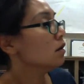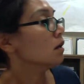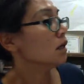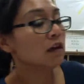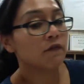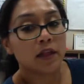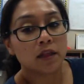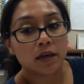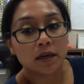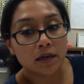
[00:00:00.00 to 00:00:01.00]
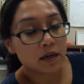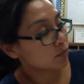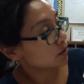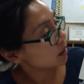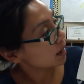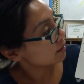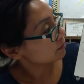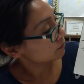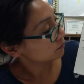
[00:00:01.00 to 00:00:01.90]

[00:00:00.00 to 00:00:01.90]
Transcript: If I look at a number line,